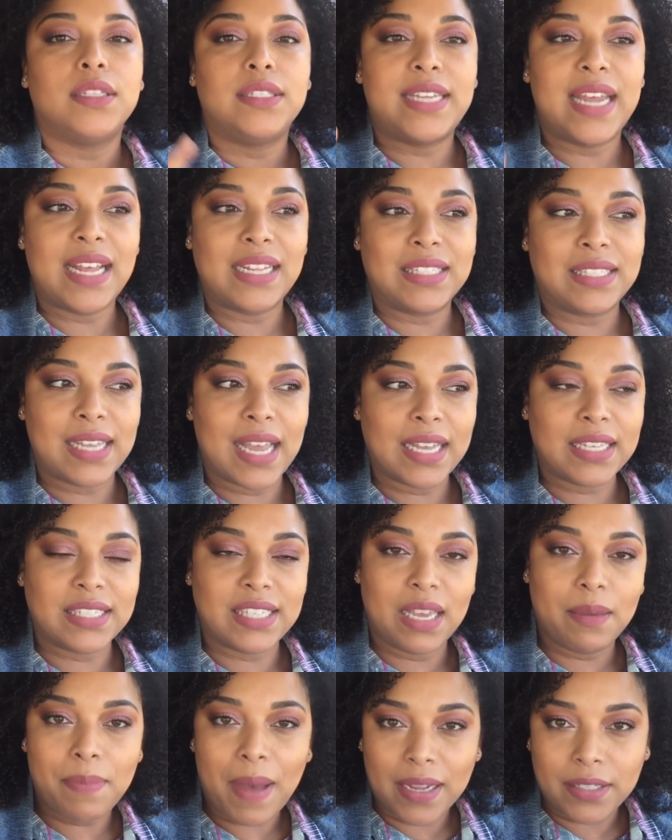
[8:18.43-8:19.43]
Dead
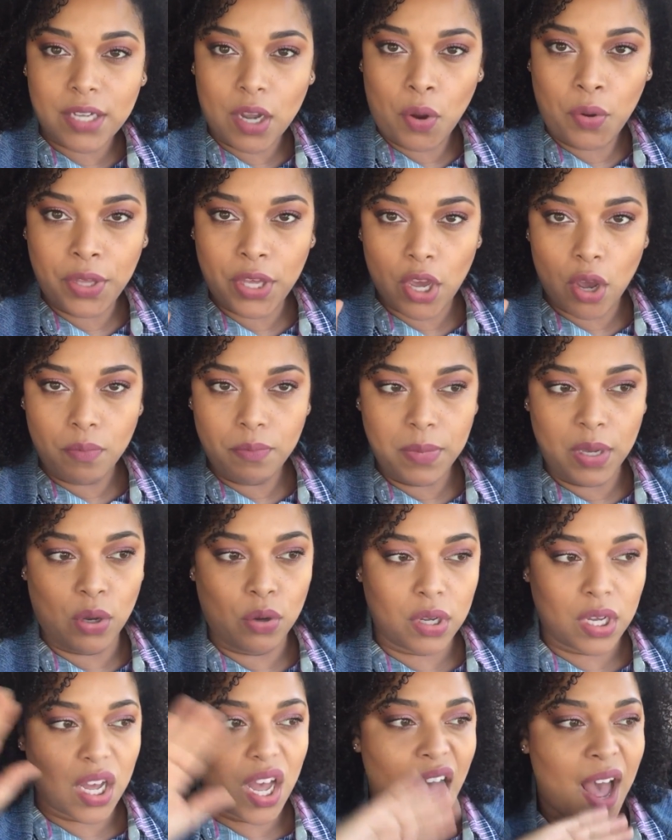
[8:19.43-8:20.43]
Sexy by Tokyo
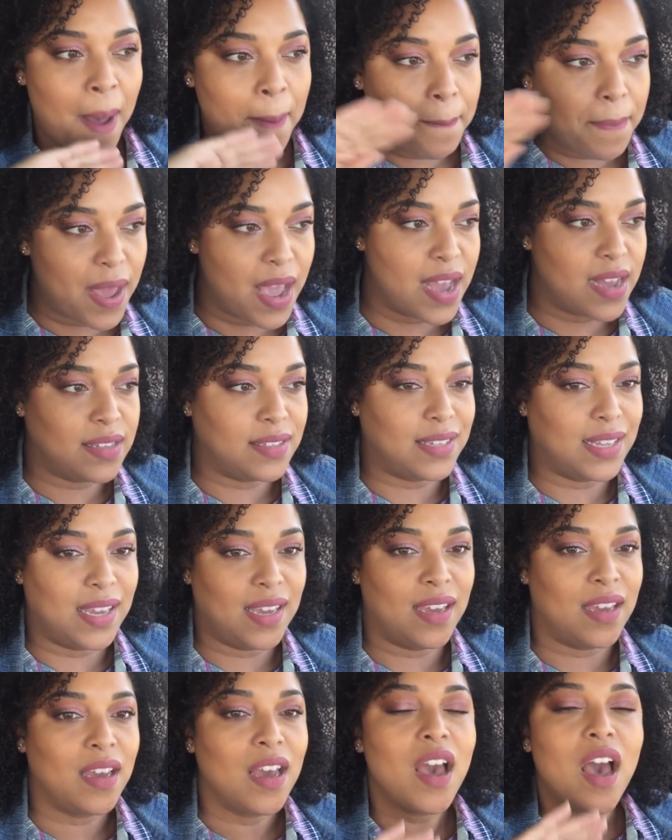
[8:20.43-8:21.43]
Milk.
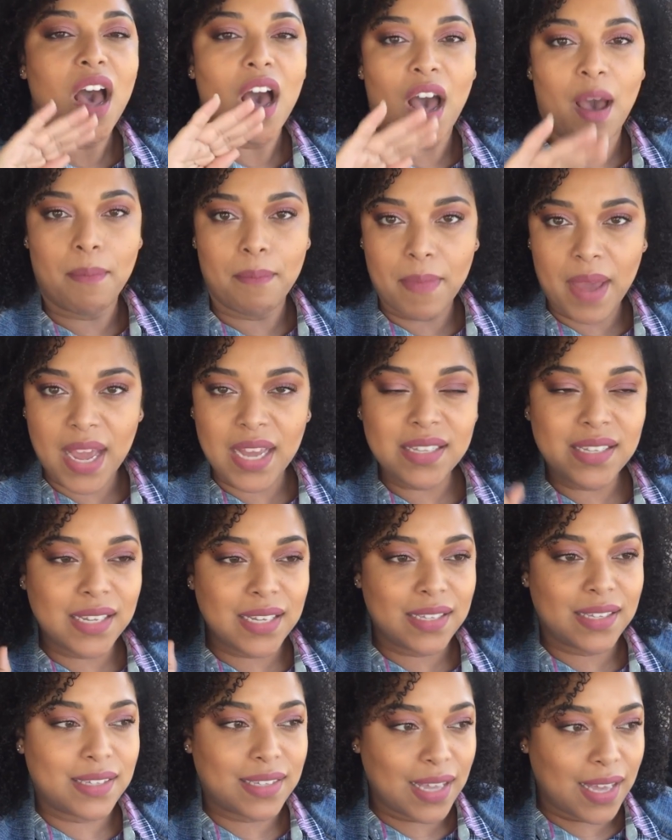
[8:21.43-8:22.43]
Amazing,
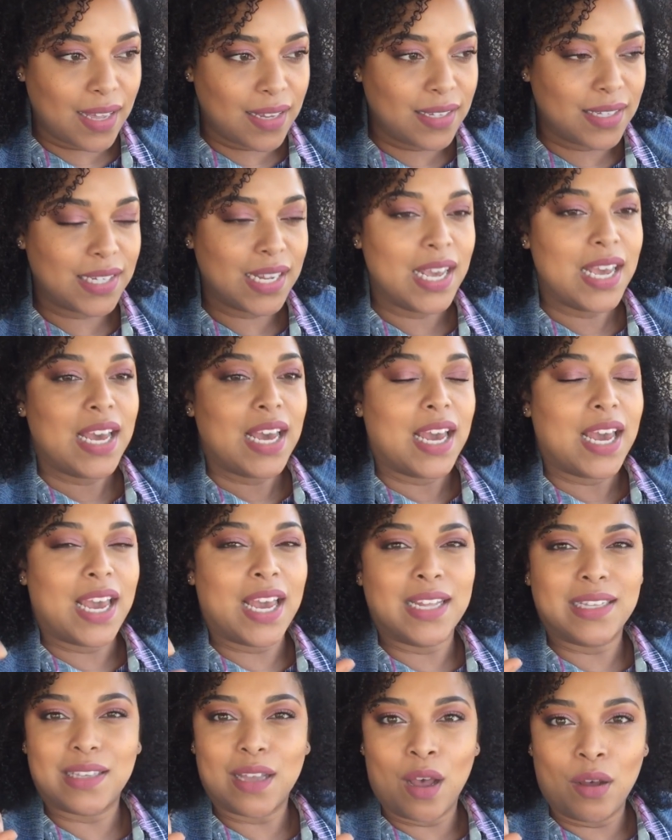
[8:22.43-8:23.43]
amazing scent.
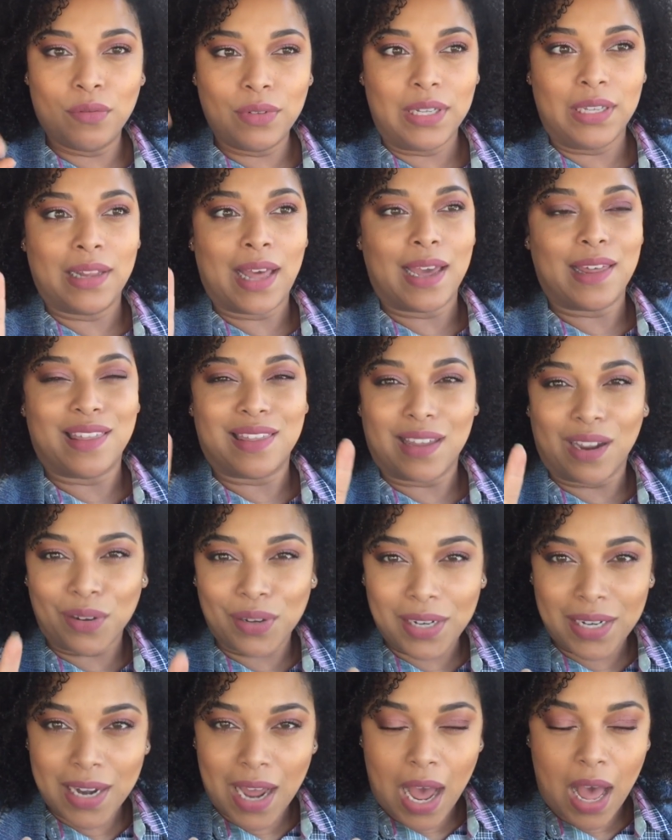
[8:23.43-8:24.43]
It's only like
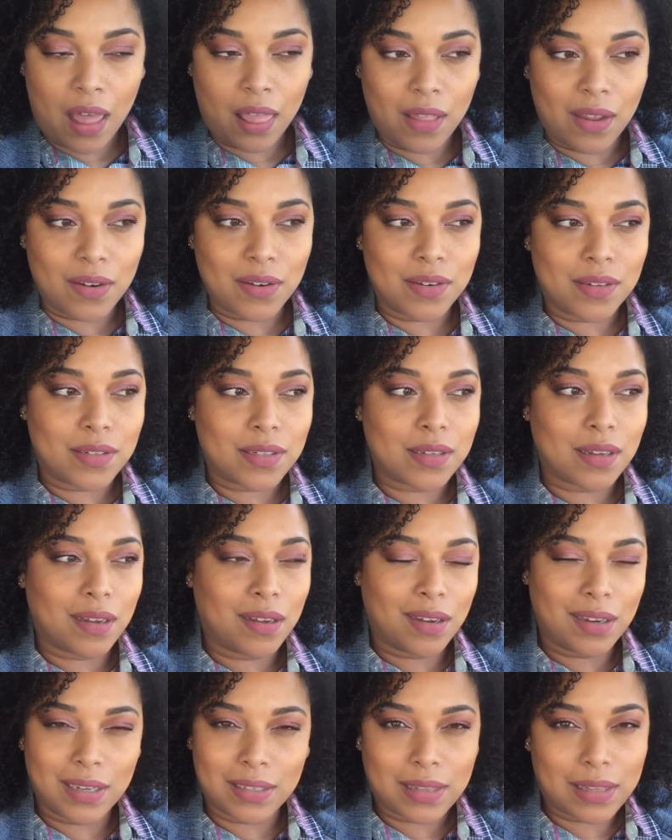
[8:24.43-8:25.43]
thirty dollars
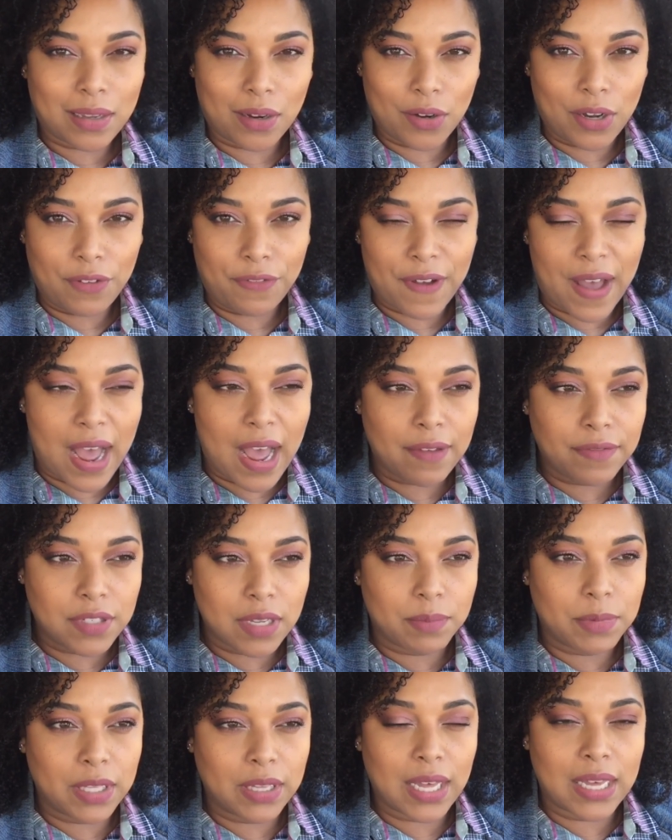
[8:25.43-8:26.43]
or thirty-five dollars,
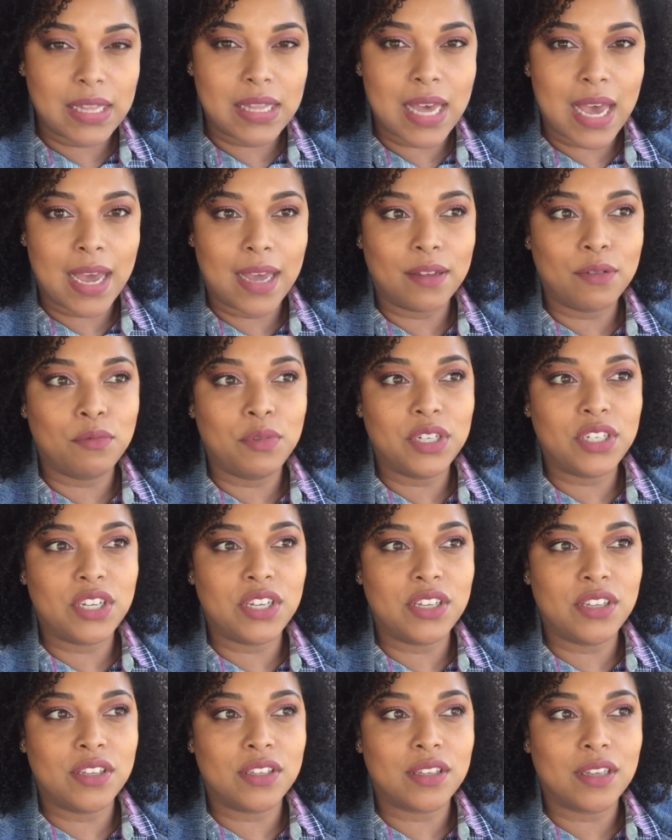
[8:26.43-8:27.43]
something like that, which
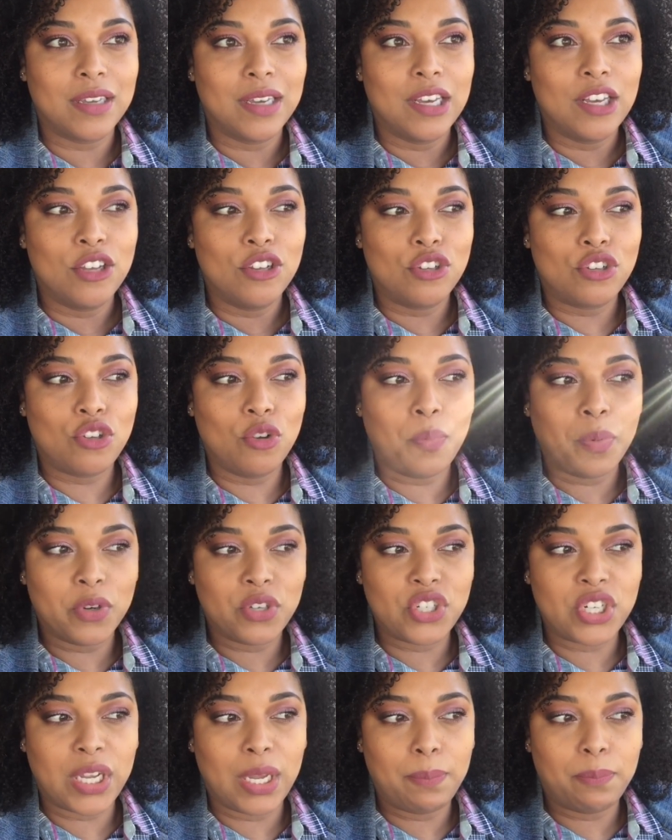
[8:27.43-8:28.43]
is super
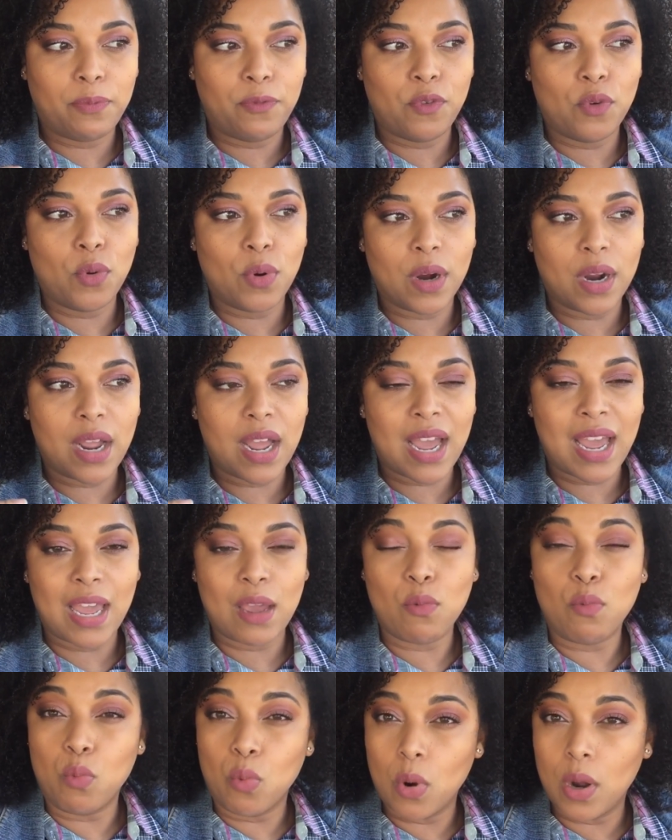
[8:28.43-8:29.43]
cheap for
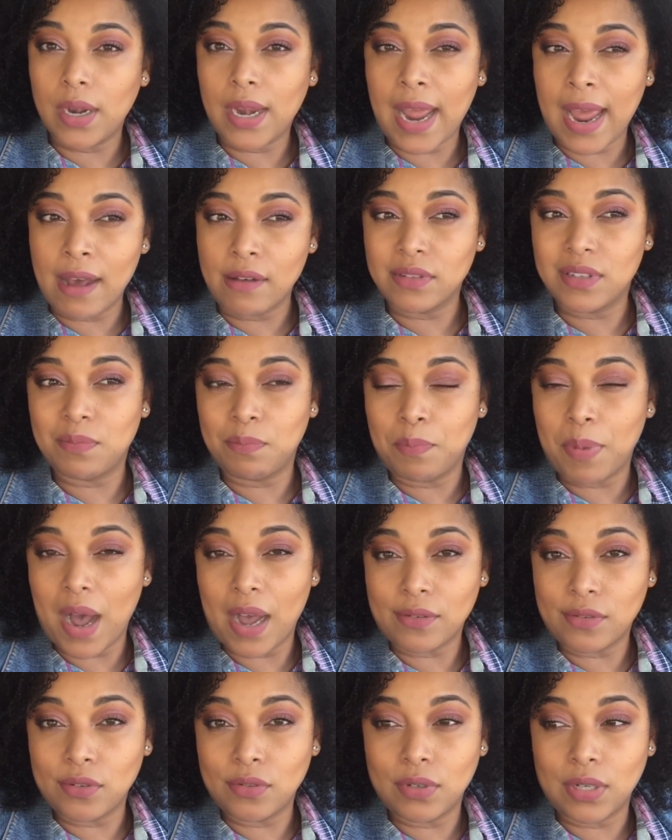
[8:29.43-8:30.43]
a one ounce
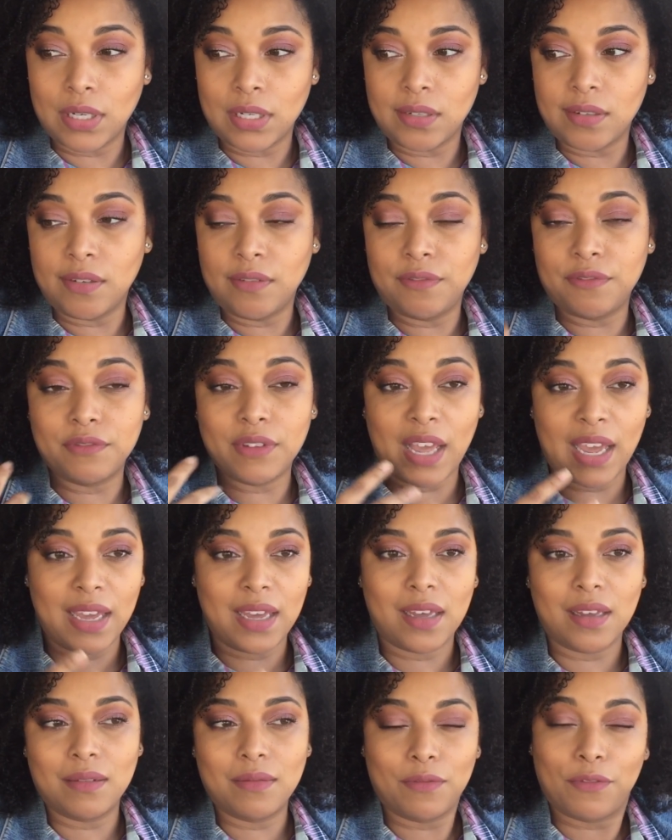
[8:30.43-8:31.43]
bottle of,
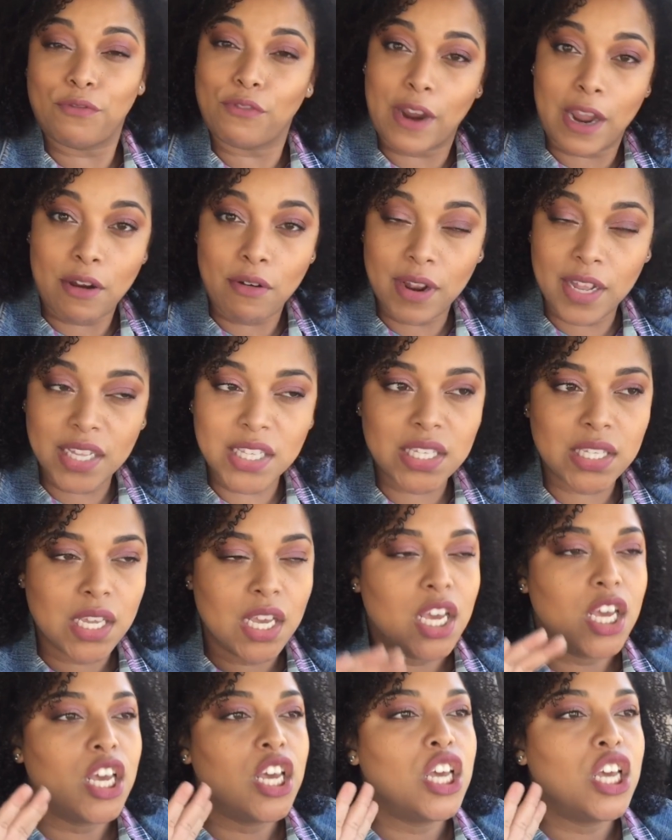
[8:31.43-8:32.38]
like, fragrance.